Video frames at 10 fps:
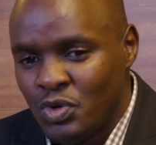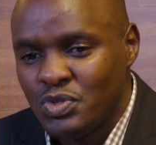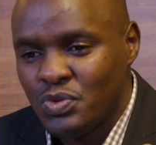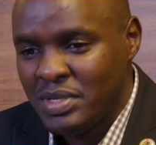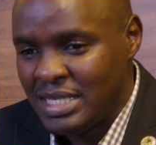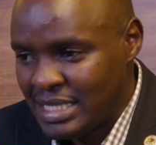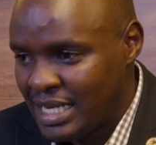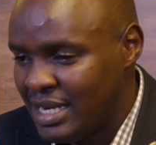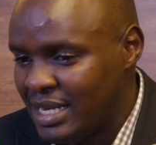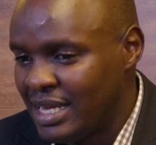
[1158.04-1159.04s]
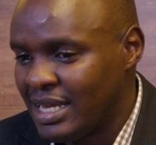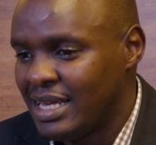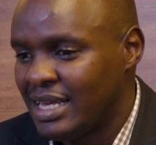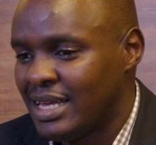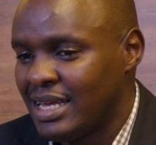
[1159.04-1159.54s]
Notwithstanding
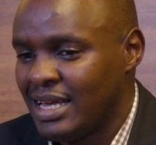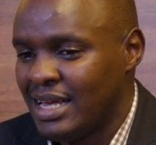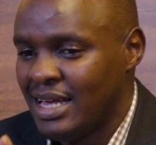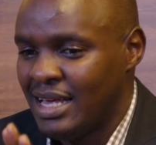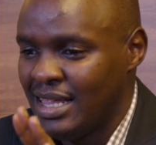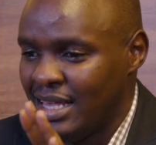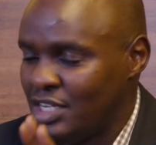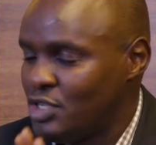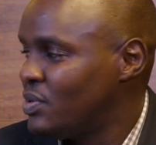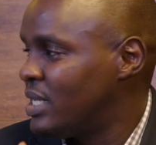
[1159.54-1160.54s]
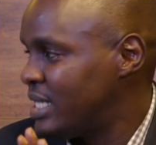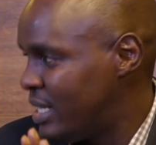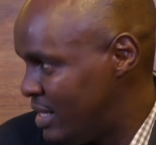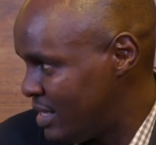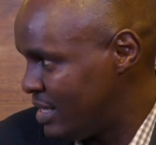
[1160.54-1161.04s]
the issue at
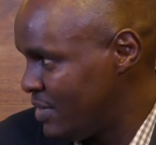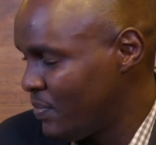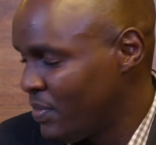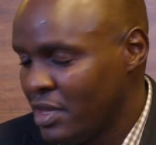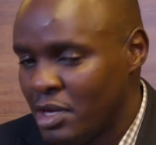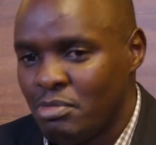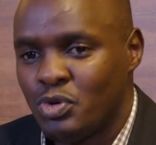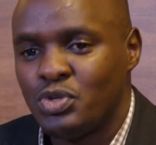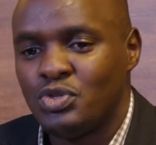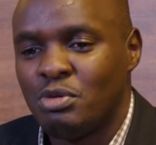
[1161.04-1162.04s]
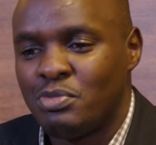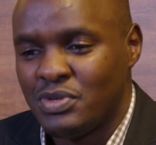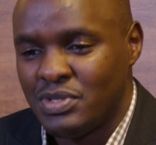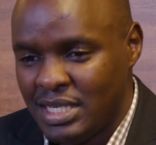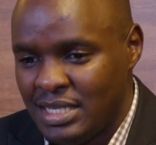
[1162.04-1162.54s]
hand, because you're
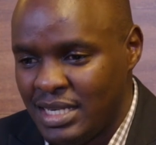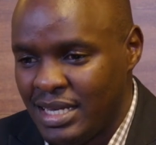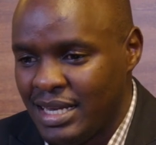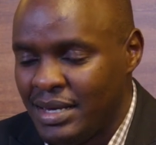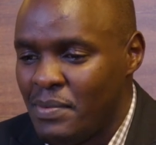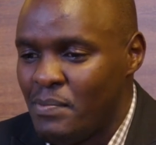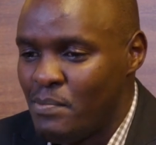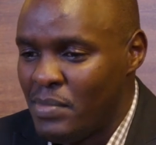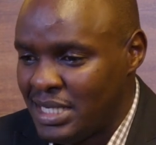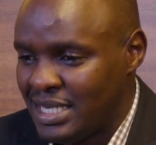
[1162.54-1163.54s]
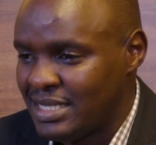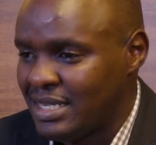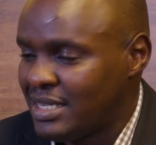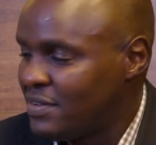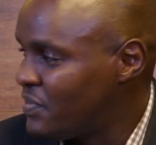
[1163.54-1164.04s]
processing matters
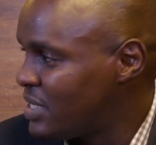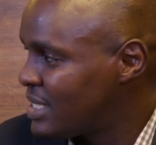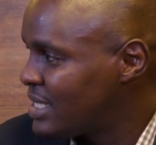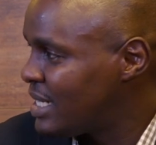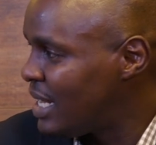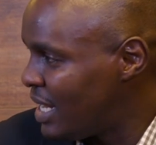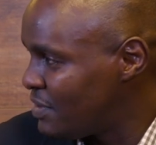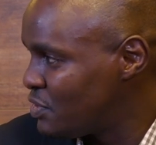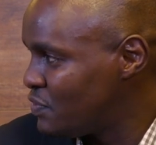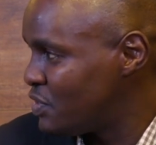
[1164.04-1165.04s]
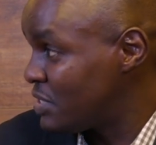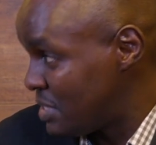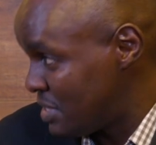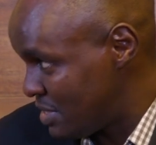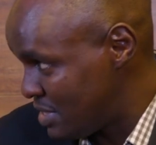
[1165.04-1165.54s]
that affect the lives of your
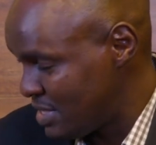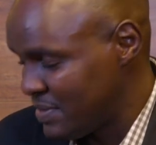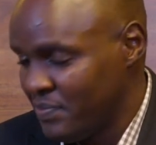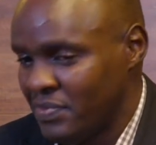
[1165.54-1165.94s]
citizens.